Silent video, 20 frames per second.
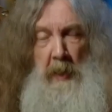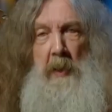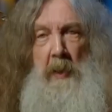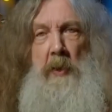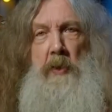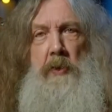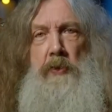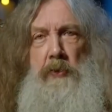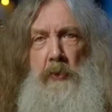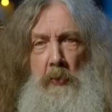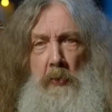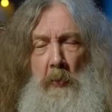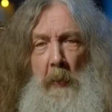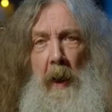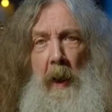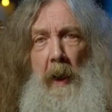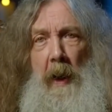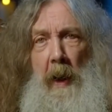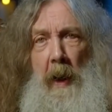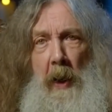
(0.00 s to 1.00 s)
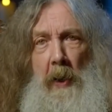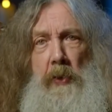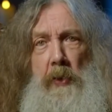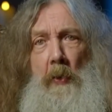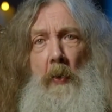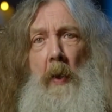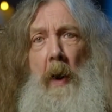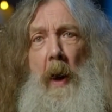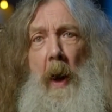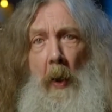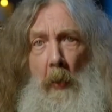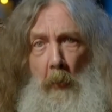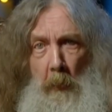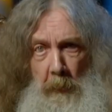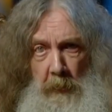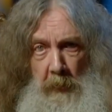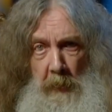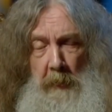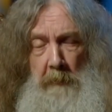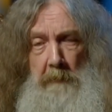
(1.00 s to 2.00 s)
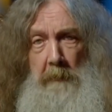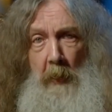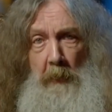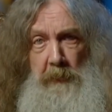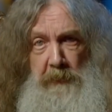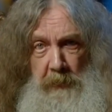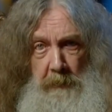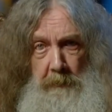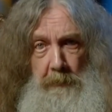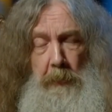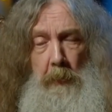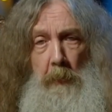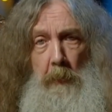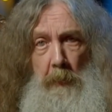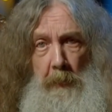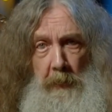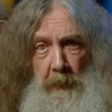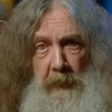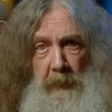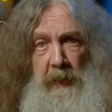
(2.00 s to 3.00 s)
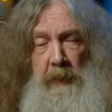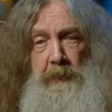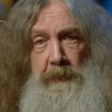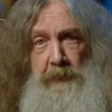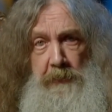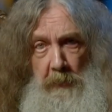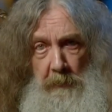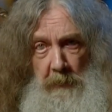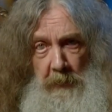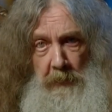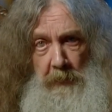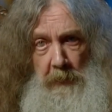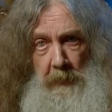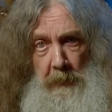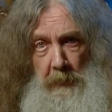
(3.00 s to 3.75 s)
You are your own most important instrument,